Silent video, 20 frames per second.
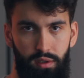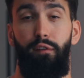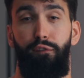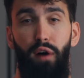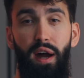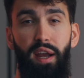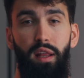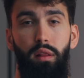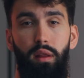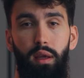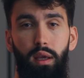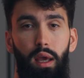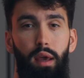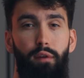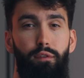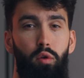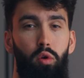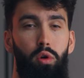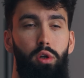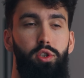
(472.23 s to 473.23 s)
And finally,
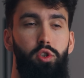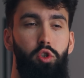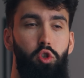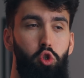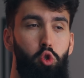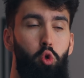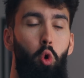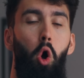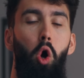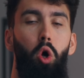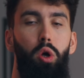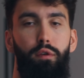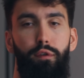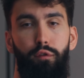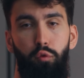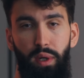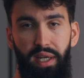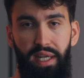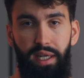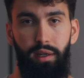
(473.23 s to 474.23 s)
if you're a strong
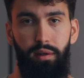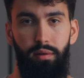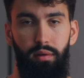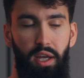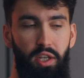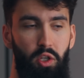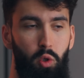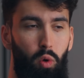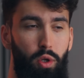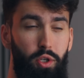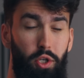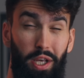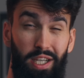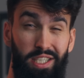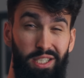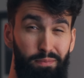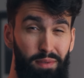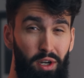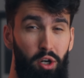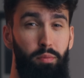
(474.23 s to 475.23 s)
freak and you want to
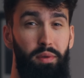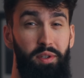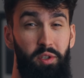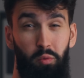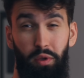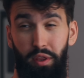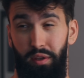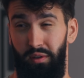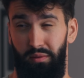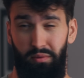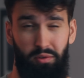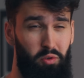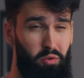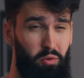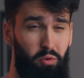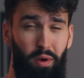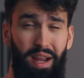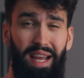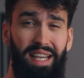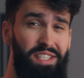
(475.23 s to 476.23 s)
experiment with a
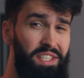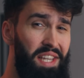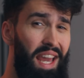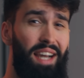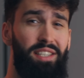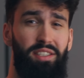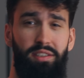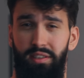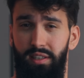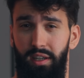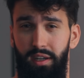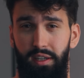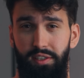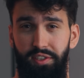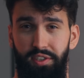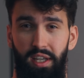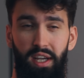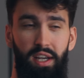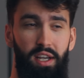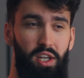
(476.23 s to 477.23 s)
crazy
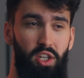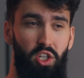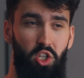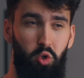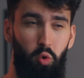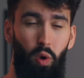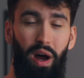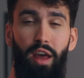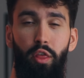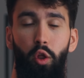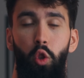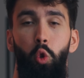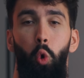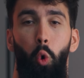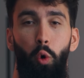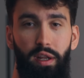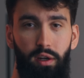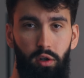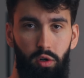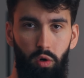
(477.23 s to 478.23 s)
exercise, try the
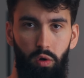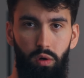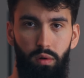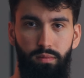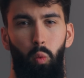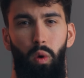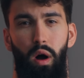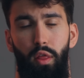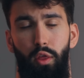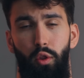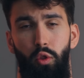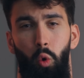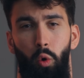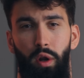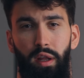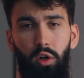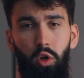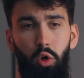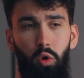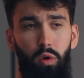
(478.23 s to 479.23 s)
Nordic curl. While the
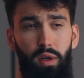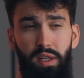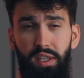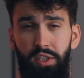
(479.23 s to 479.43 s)
Nordic curl